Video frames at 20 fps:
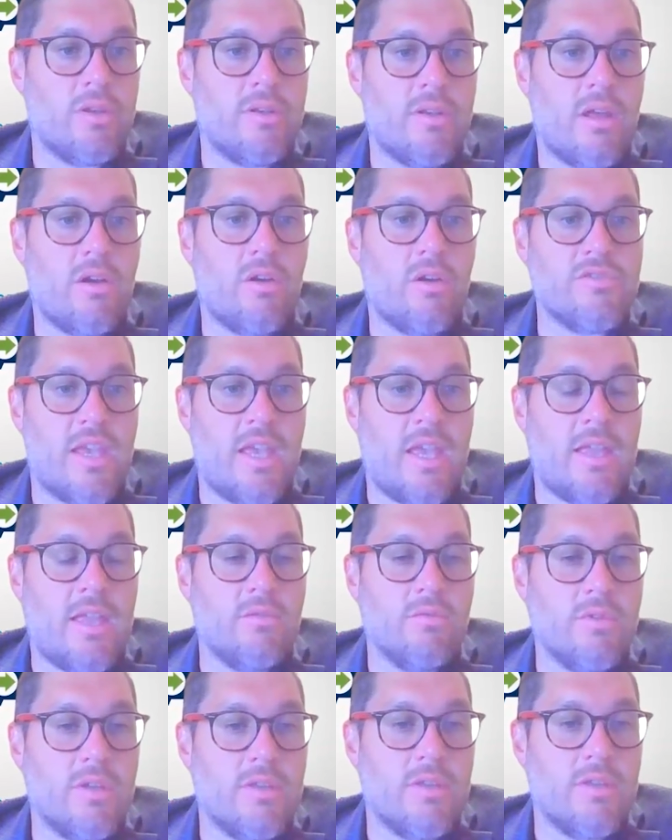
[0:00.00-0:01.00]
million
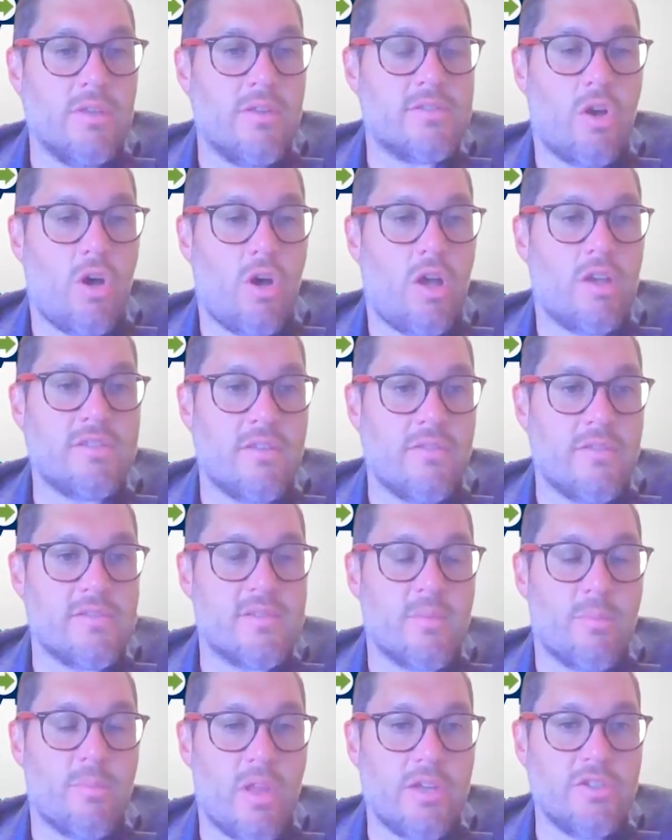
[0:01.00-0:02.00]
annually that it's
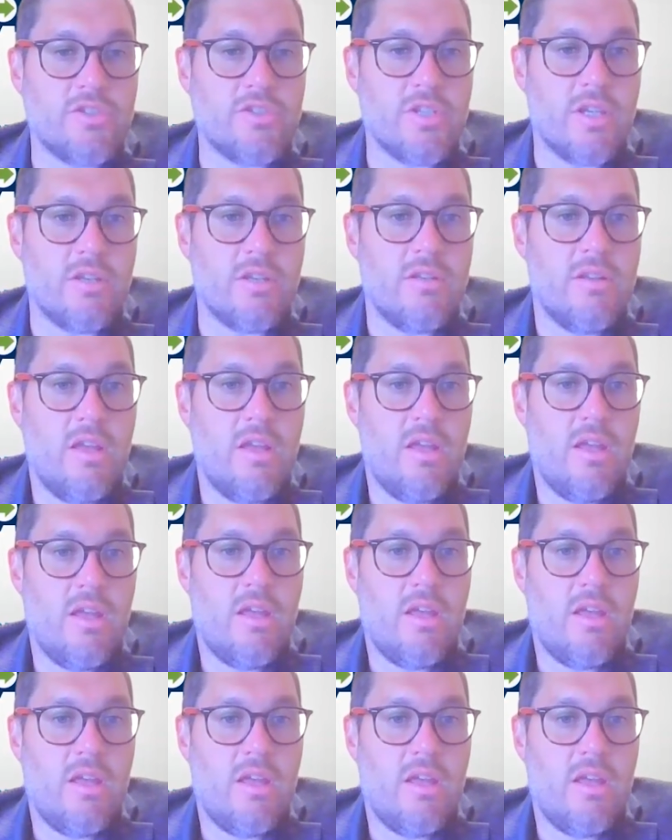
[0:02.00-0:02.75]
costing the supply chain.